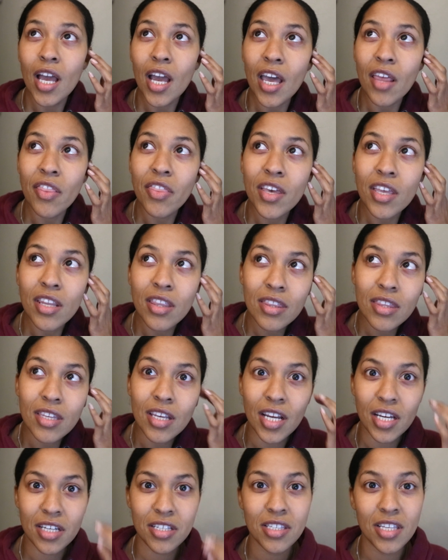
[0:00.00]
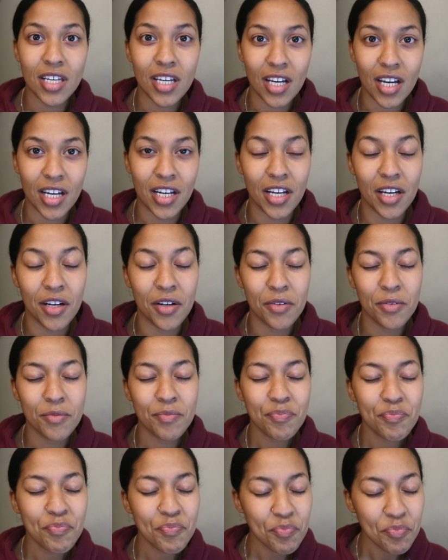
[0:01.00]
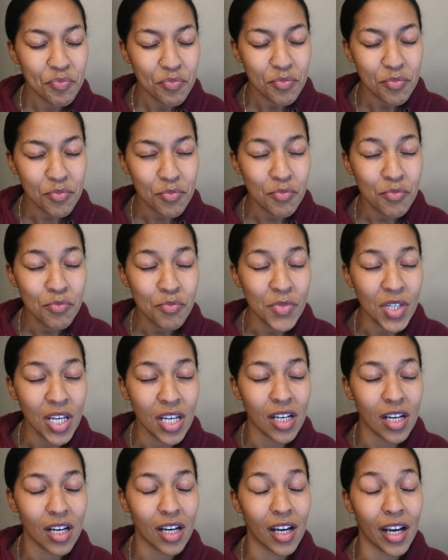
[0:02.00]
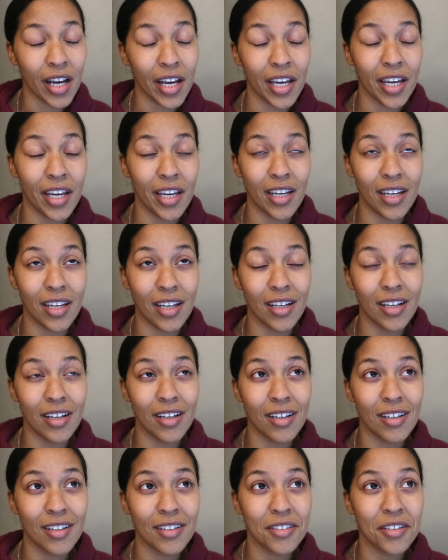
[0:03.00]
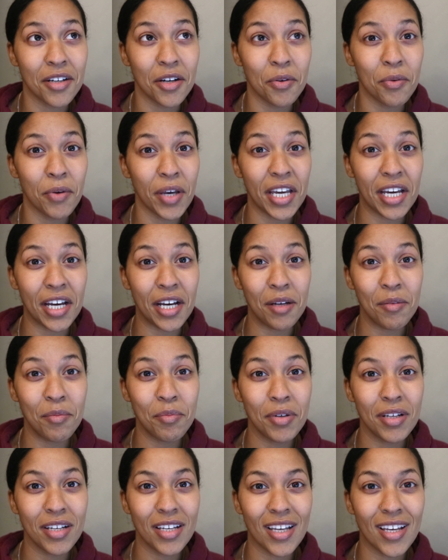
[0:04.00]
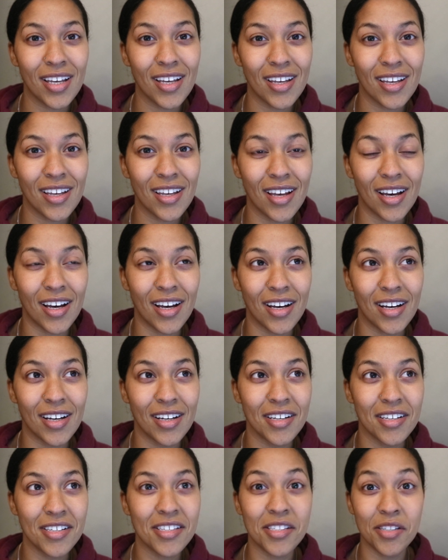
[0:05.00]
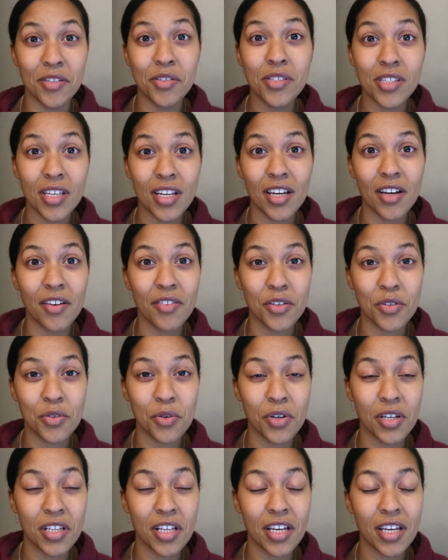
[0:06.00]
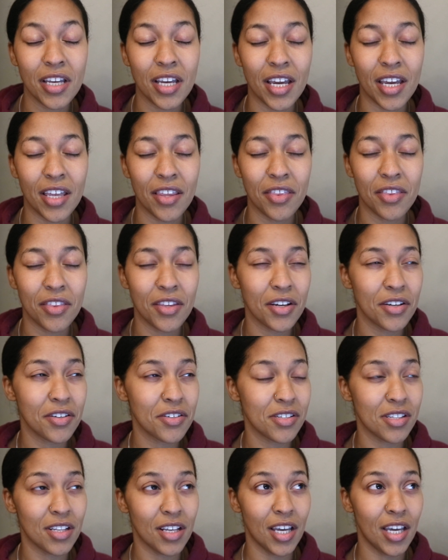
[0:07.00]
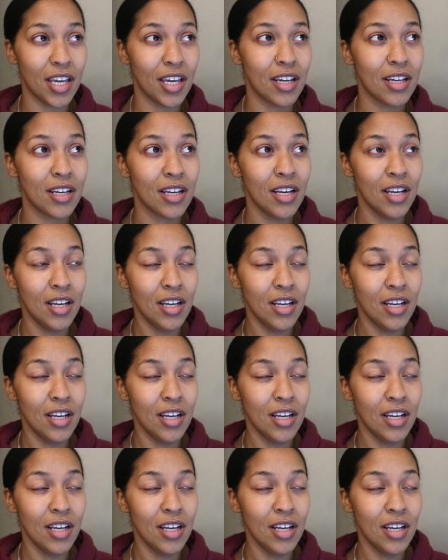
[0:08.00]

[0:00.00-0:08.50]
And then the next thing I know, I wake up still sitting on the toilet, and there's like